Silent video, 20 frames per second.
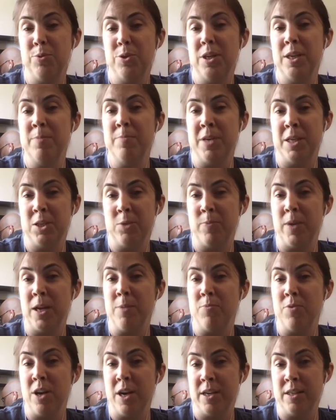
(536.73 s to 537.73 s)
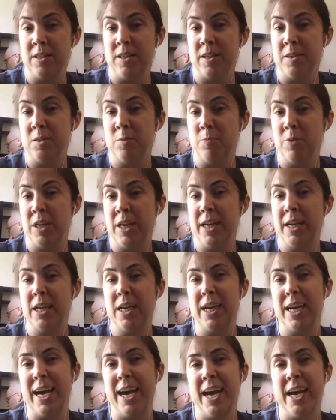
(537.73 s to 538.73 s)
pretty much my process, but I
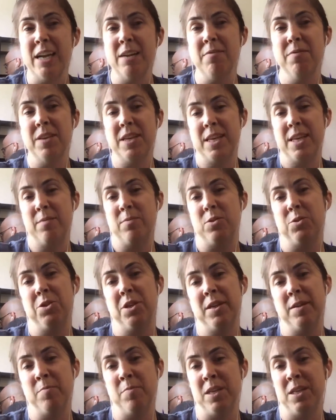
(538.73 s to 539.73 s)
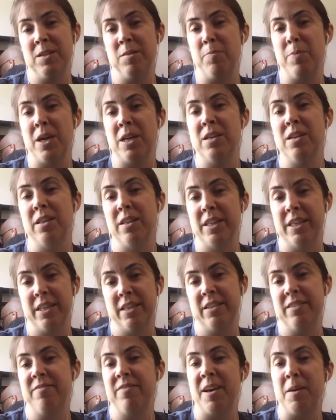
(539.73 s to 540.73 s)
kind of treat them
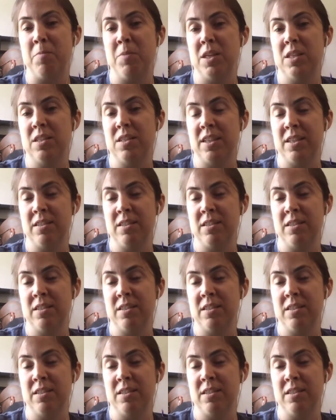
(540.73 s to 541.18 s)
independently, if that makes